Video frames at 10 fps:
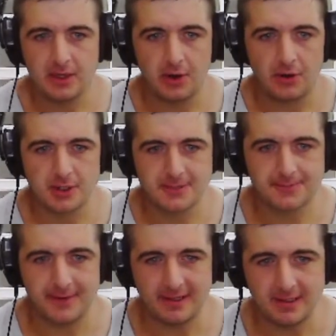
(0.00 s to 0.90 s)
horse
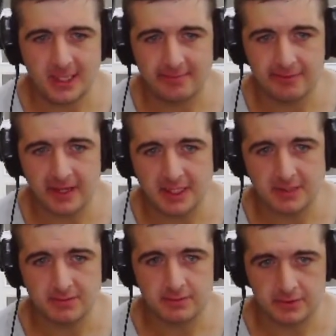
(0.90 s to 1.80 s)
fail
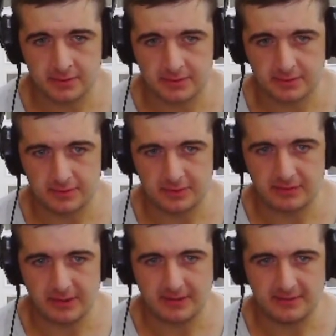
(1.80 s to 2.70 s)
compilation,
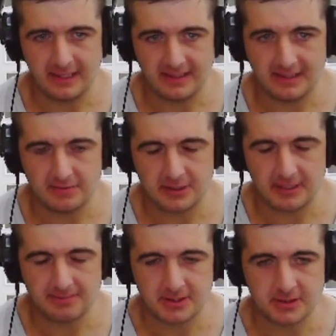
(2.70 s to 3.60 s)
Red Dead
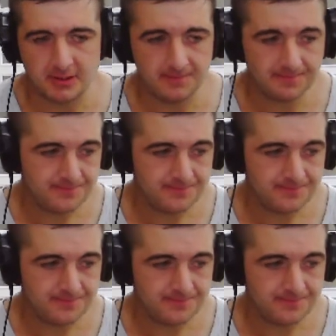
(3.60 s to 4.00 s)
Redemption 2.